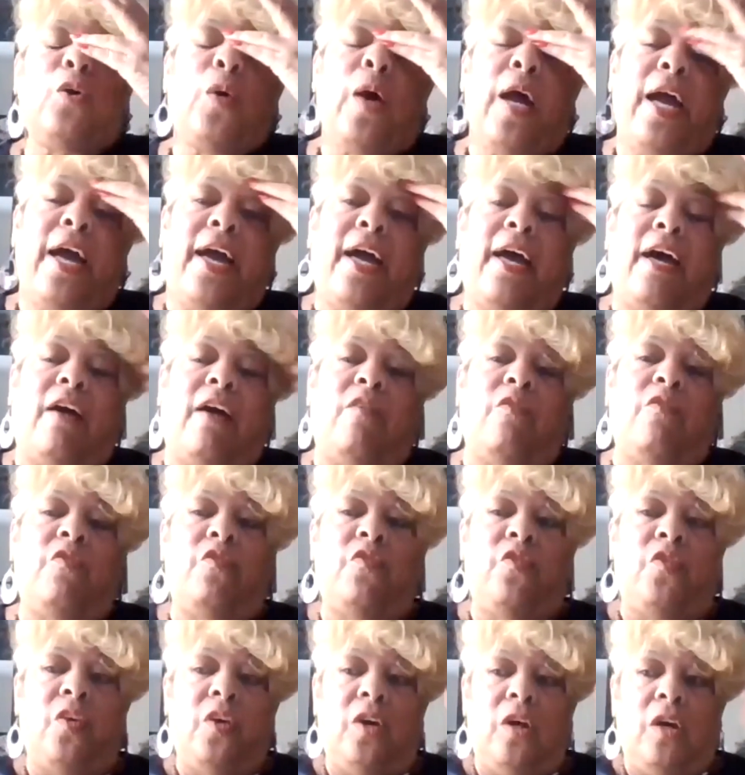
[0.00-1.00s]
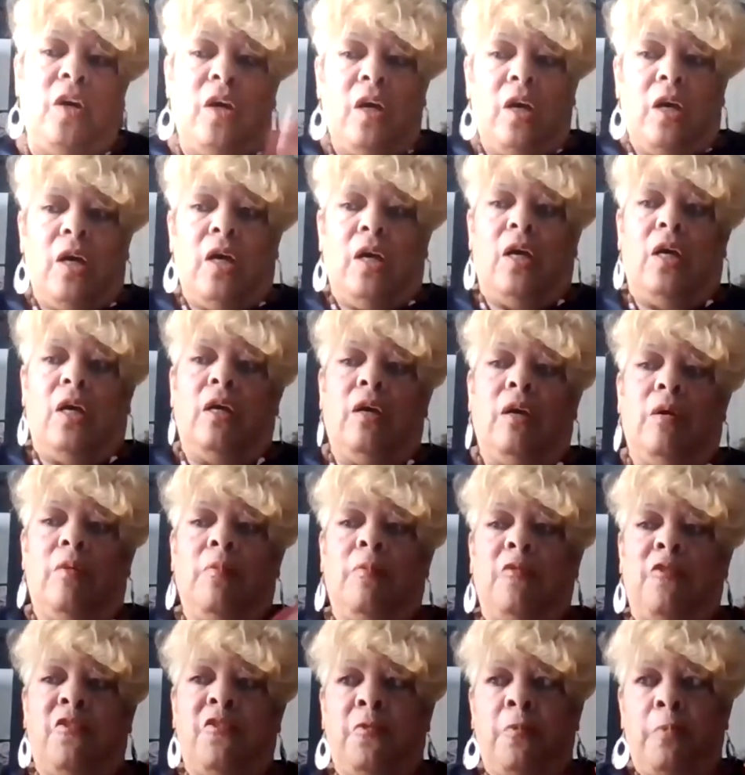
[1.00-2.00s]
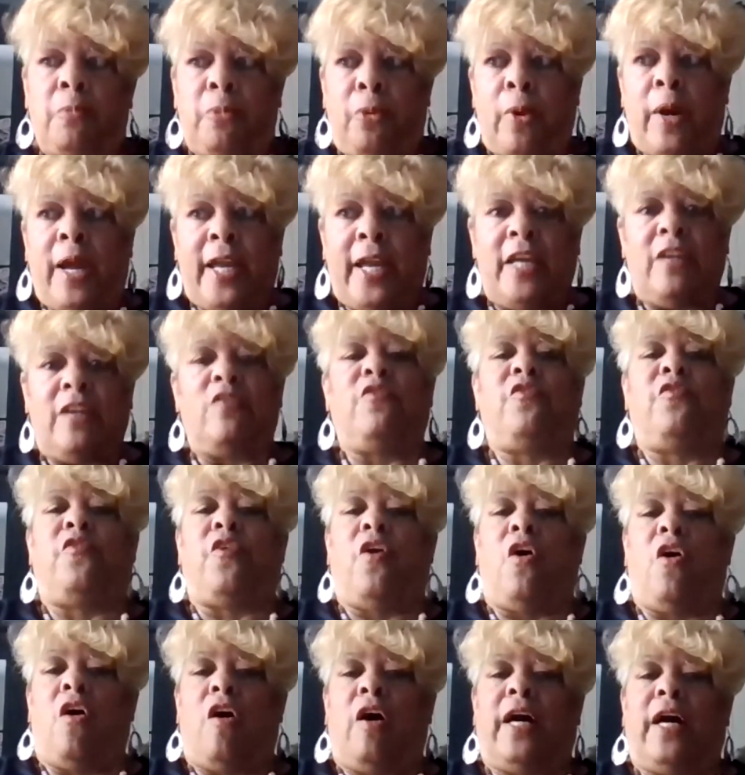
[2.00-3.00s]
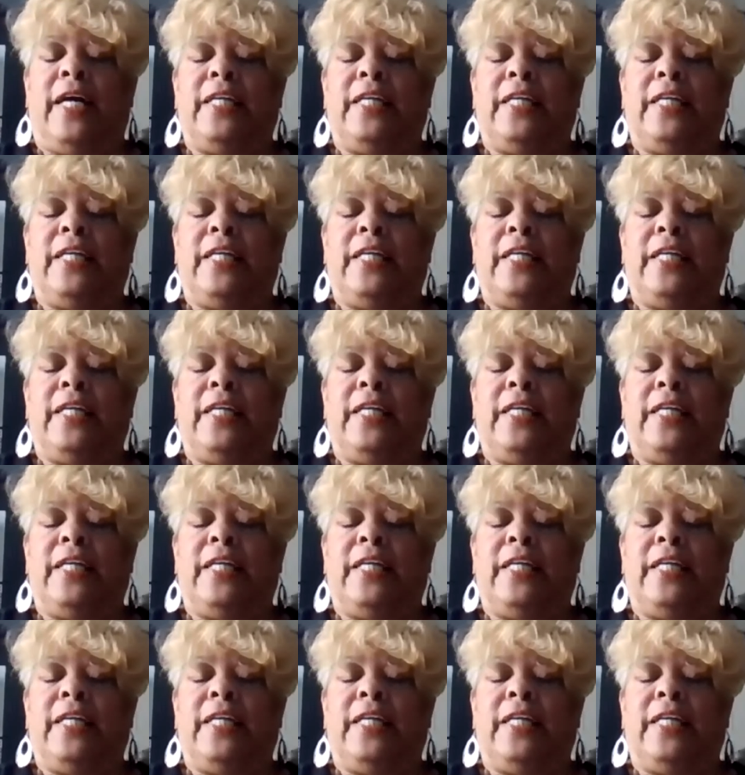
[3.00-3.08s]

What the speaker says: have brain fog.